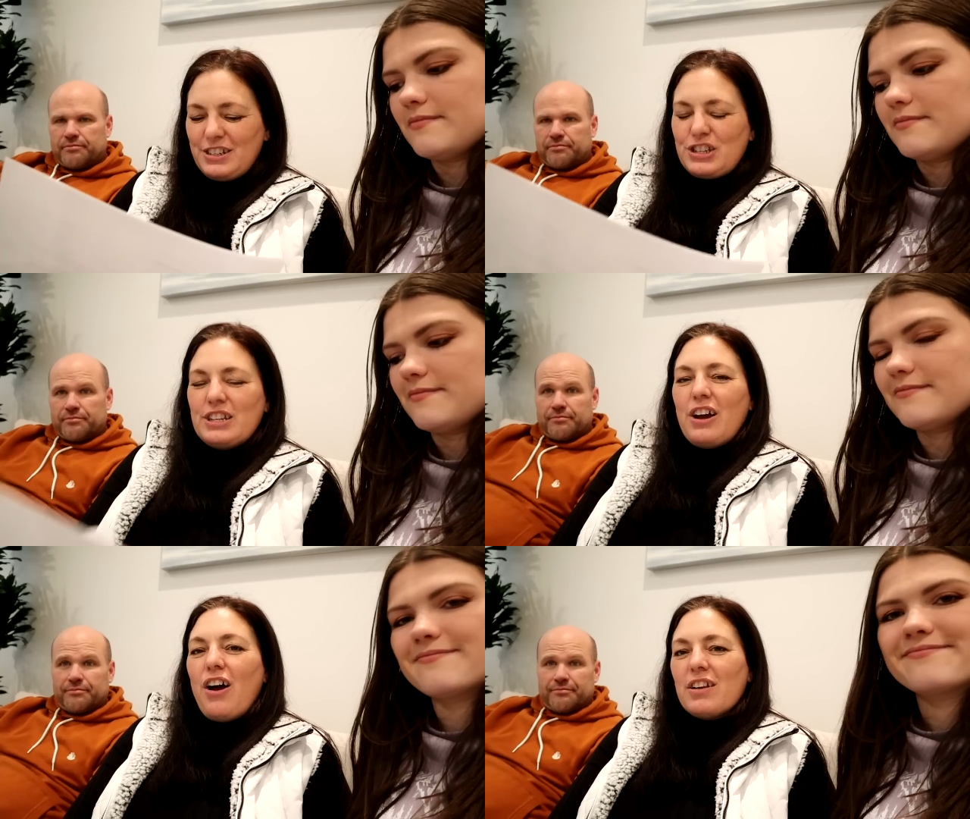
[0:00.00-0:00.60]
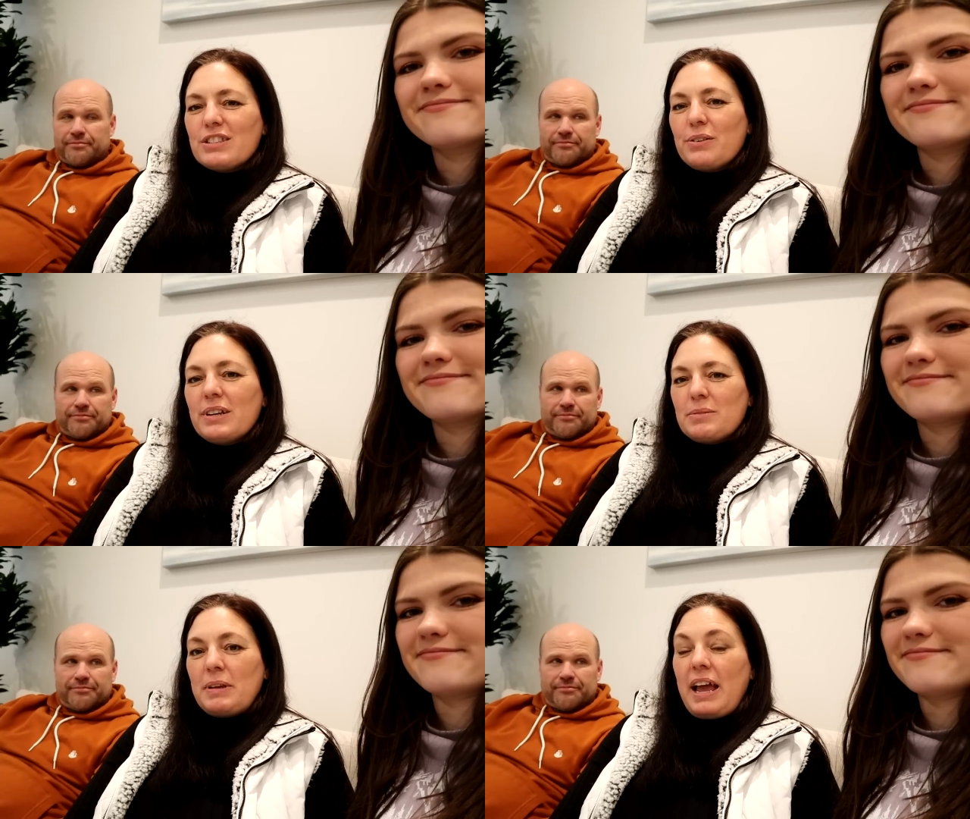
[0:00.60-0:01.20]
Speaker 1: She also
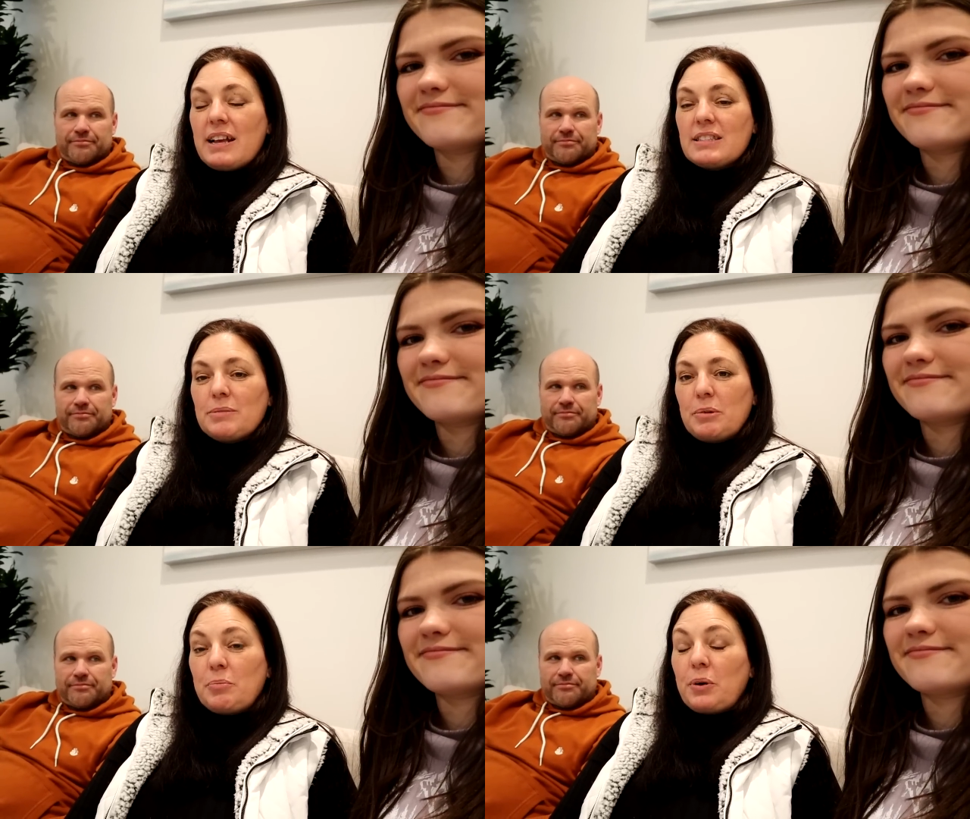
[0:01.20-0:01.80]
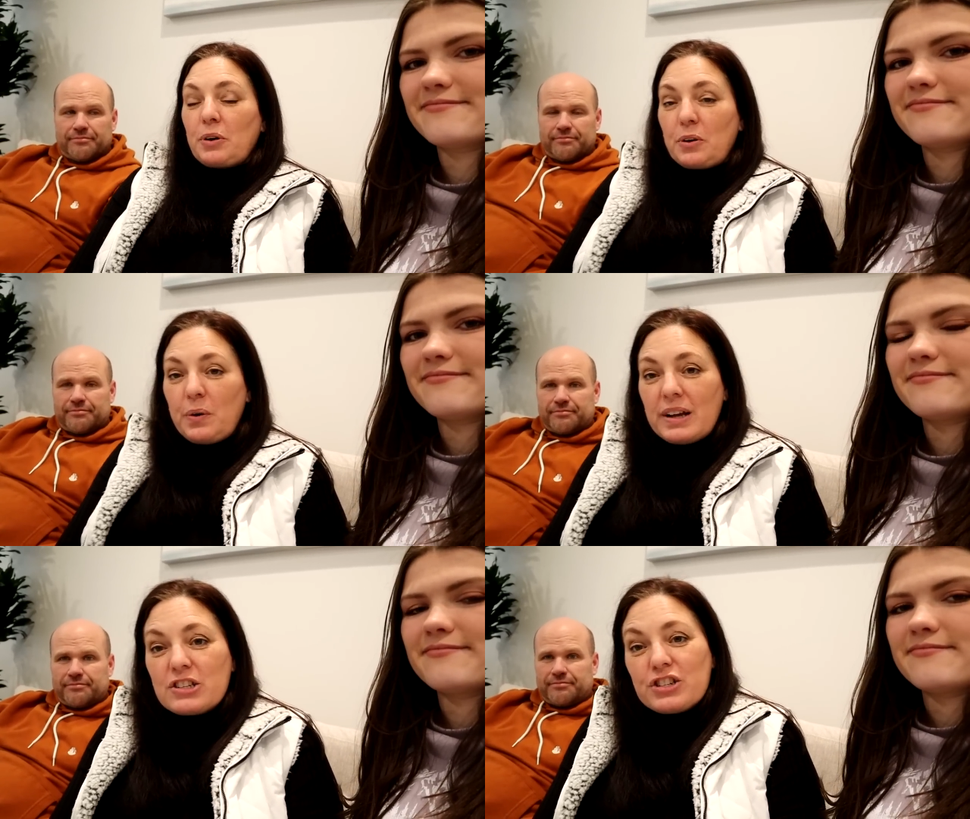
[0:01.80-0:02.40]
has been asked some important
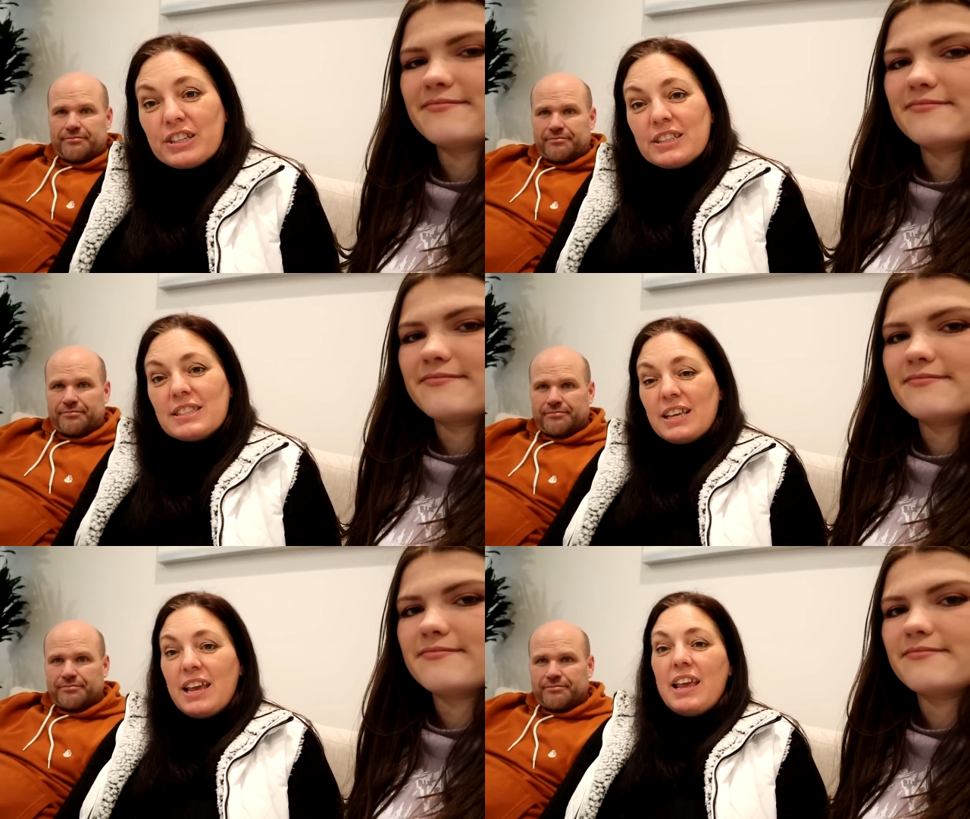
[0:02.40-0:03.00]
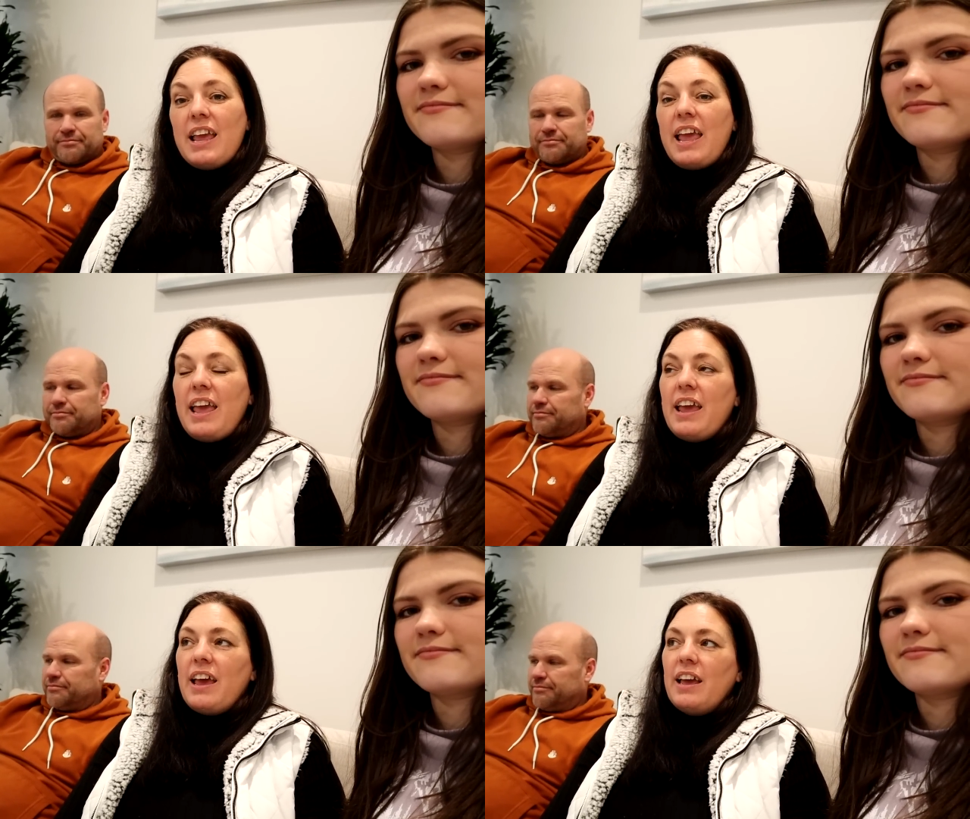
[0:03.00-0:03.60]
questions,
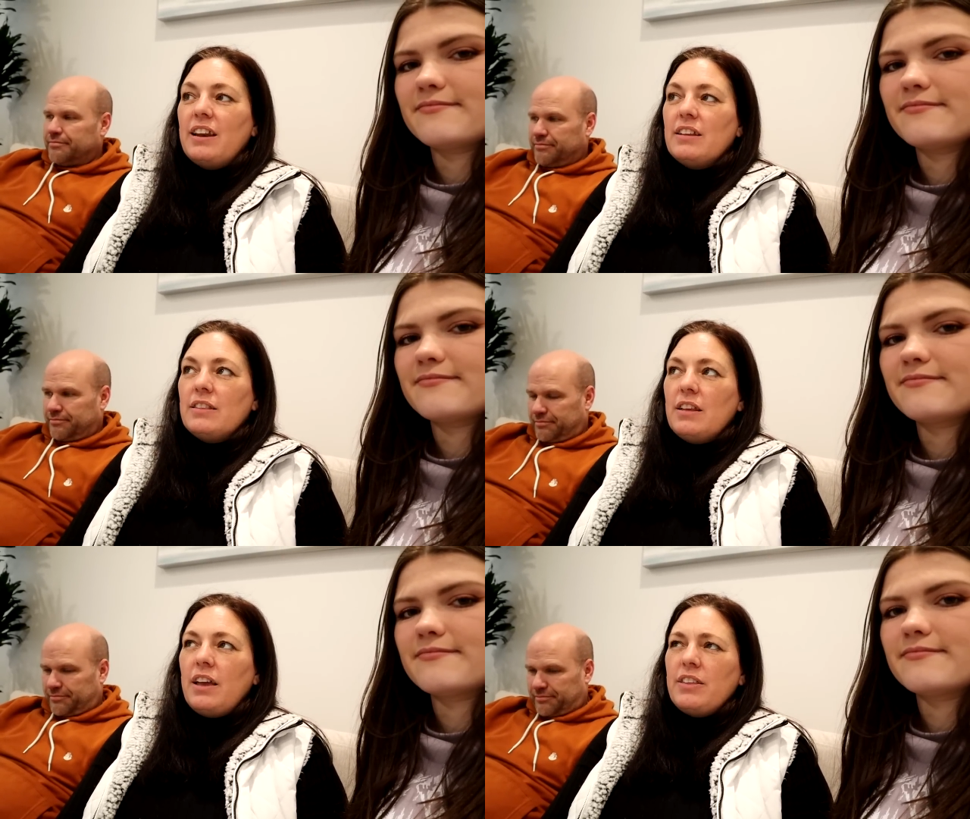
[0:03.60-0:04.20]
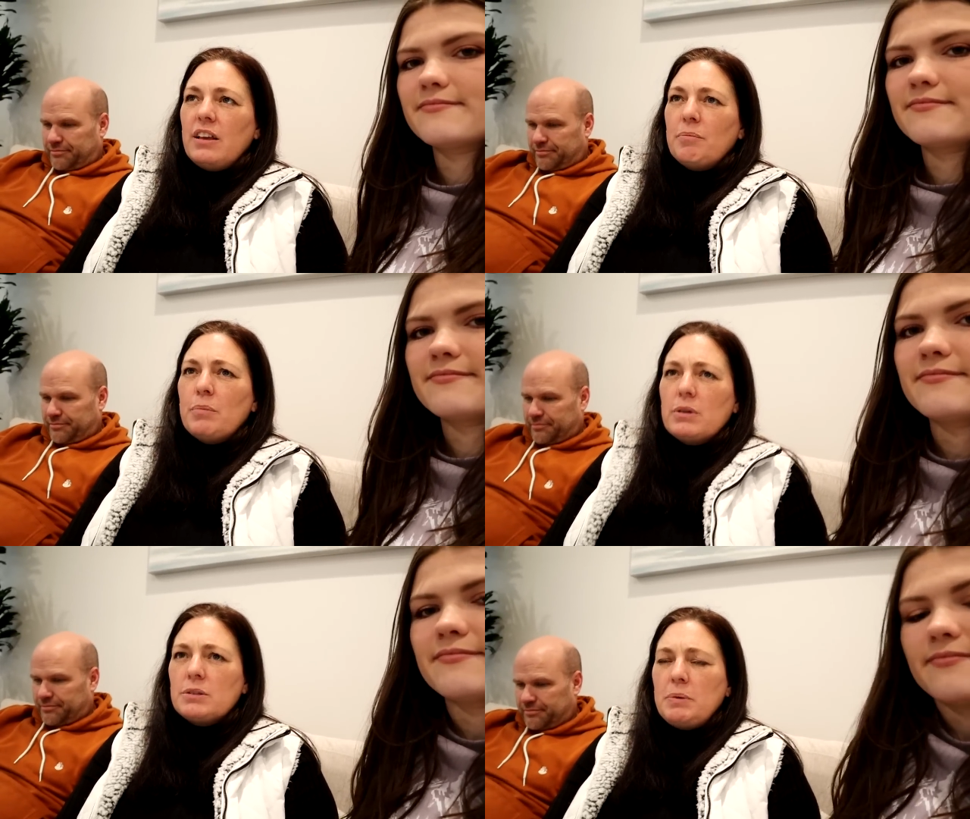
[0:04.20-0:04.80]
and I think
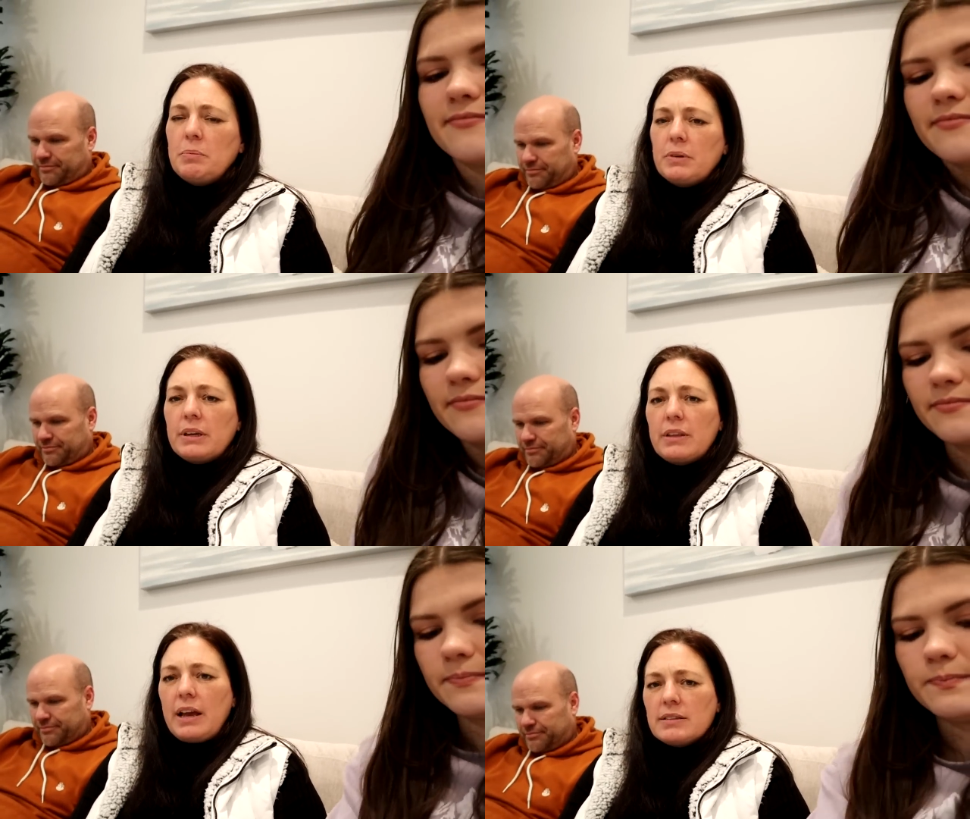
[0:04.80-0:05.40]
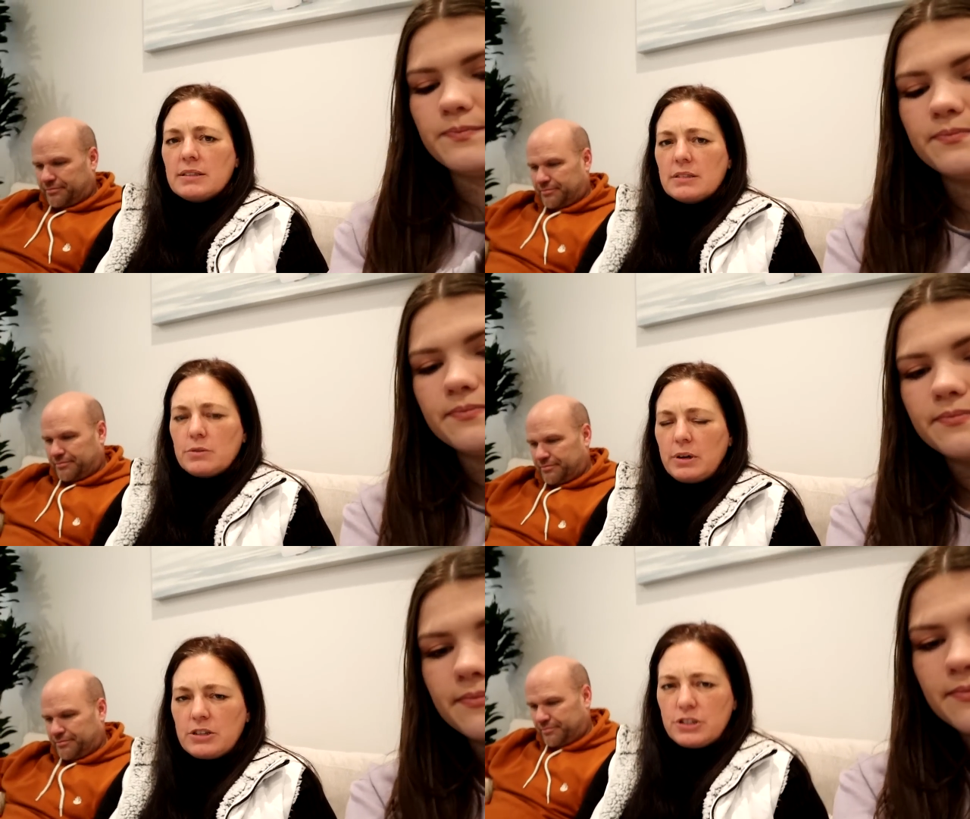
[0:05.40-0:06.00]
most people get asked this
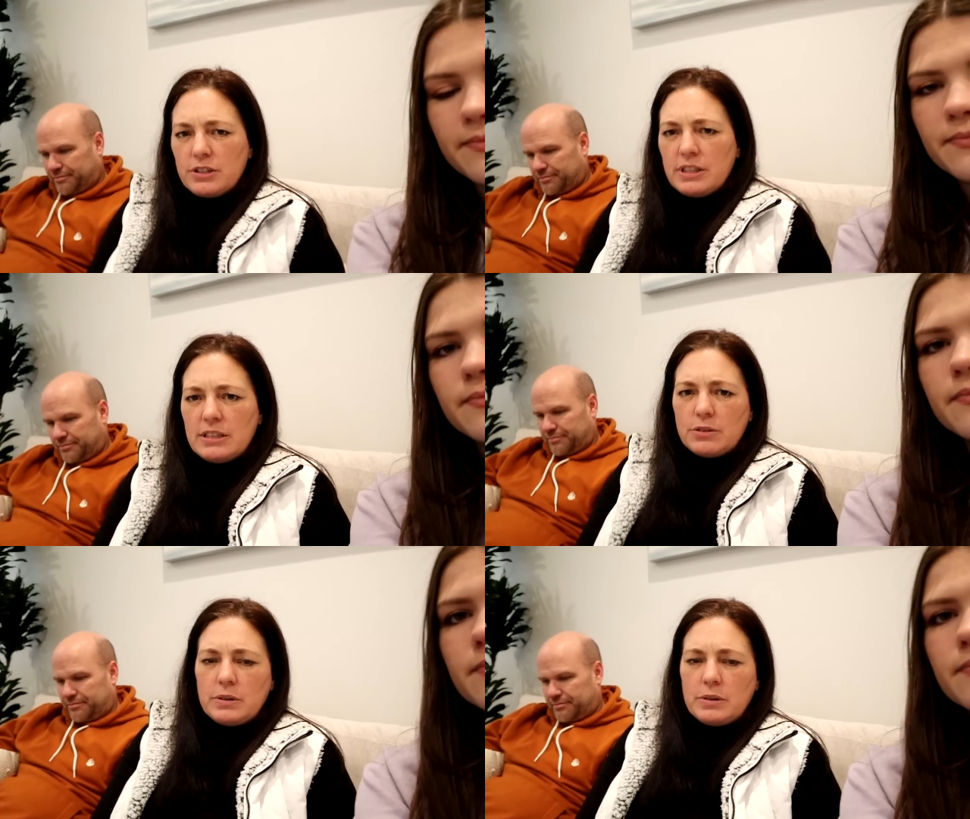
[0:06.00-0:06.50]
these